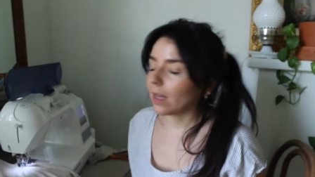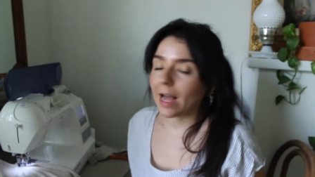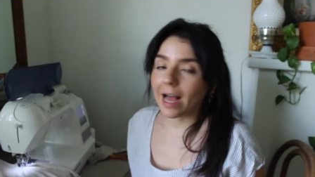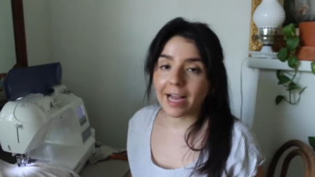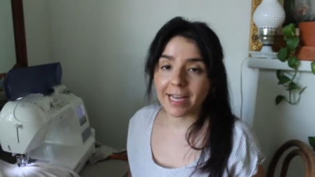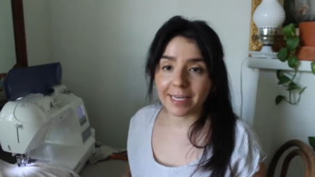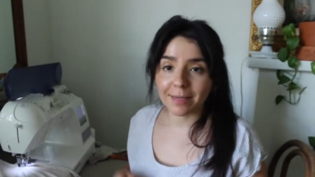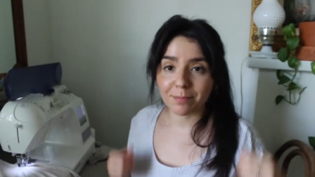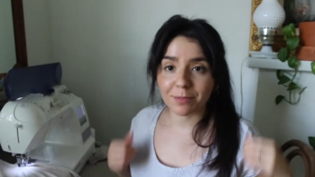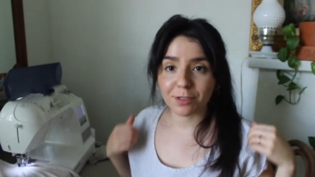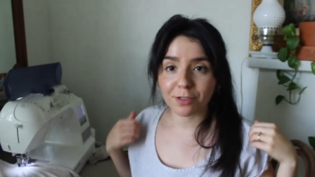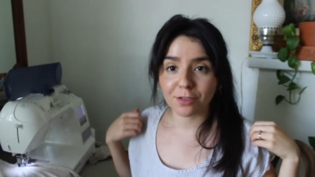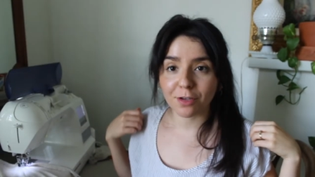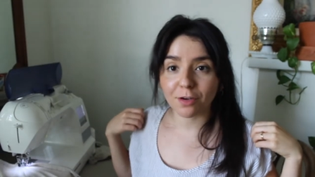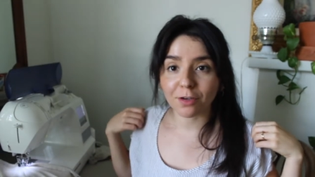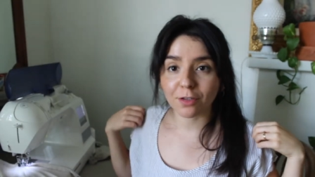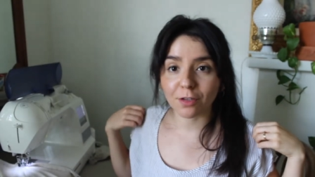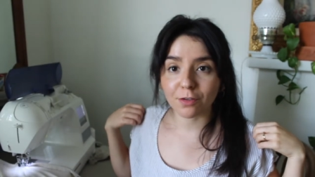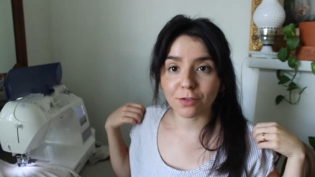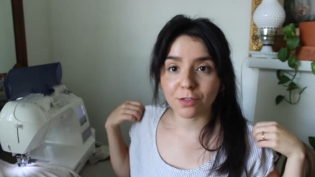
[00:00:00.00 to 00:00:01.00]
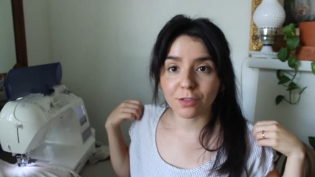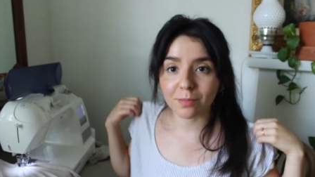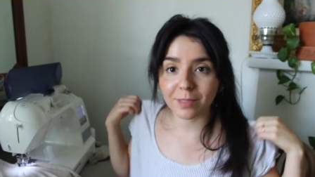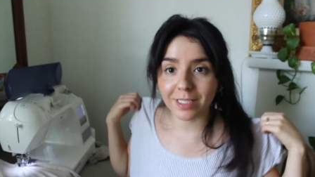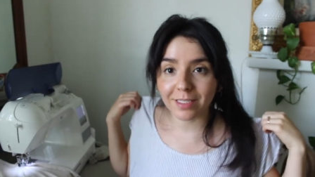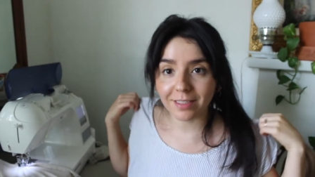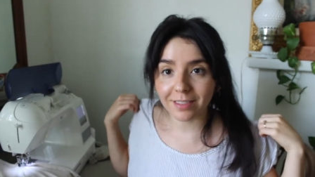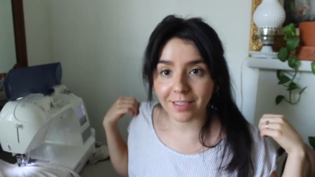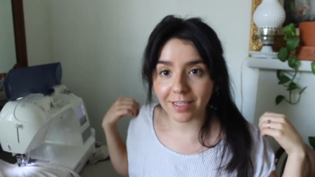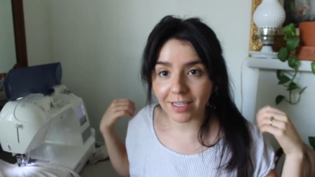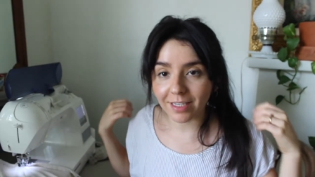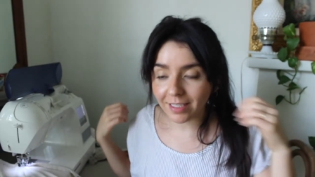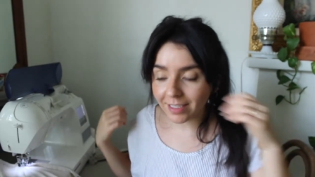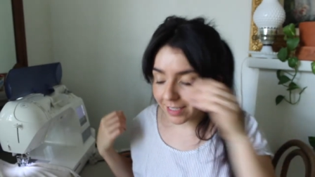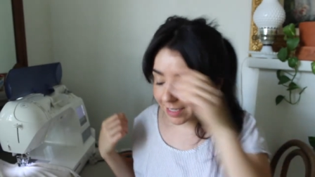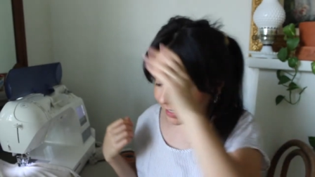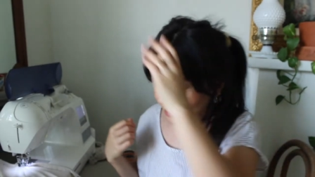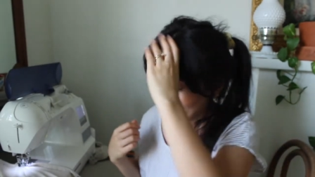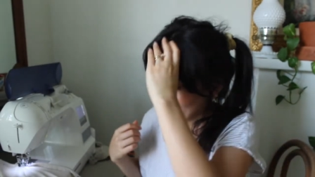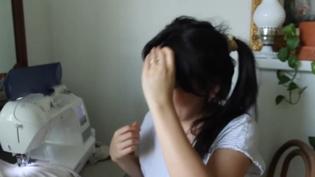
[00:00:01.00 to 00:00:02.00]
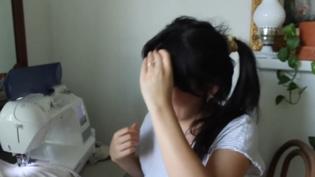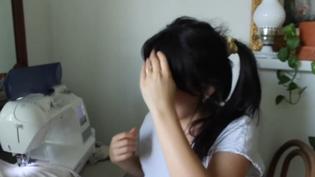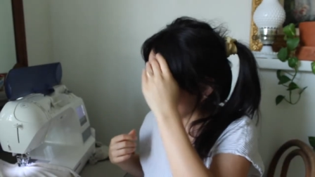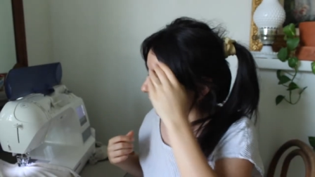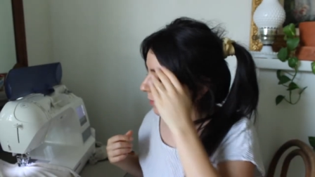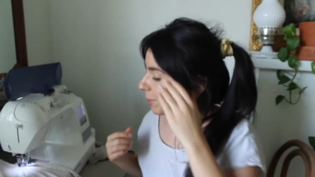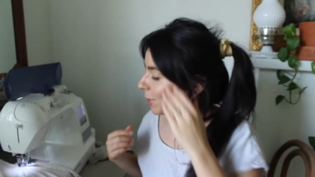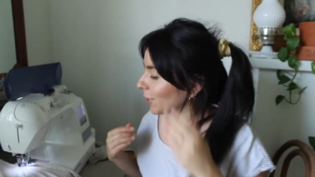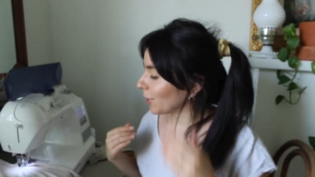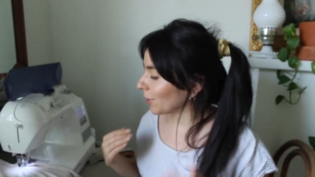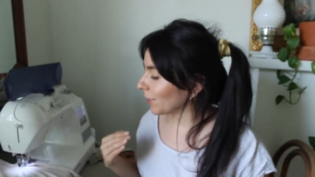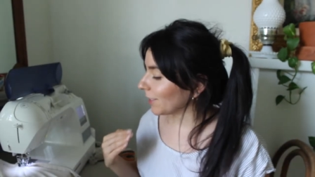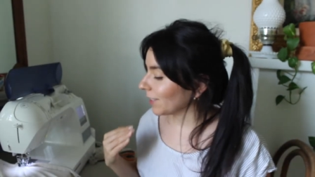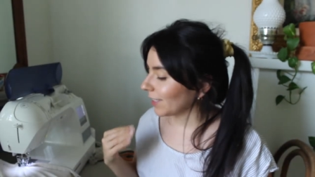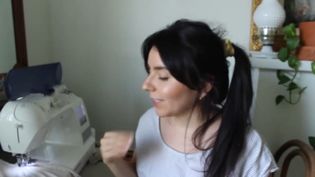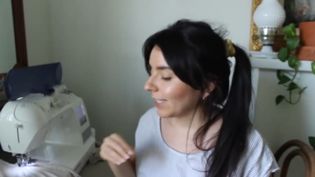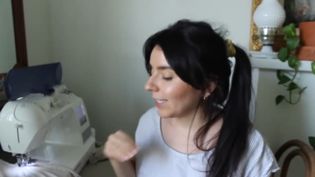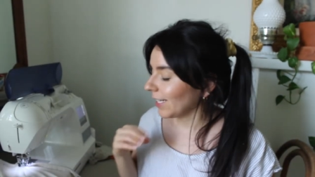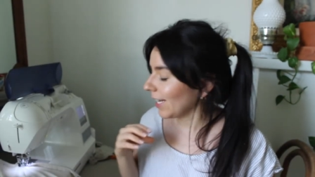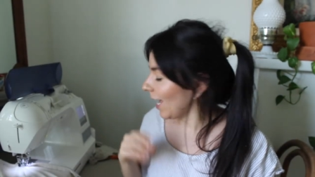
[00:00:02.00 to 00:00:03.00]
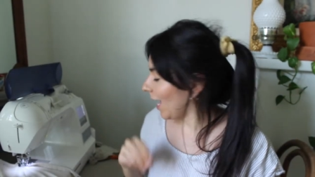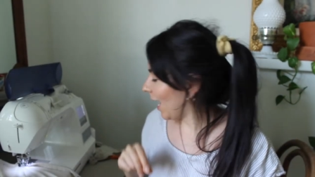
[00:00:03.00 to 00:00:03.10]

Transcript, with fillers: I am so close to being done. I am currently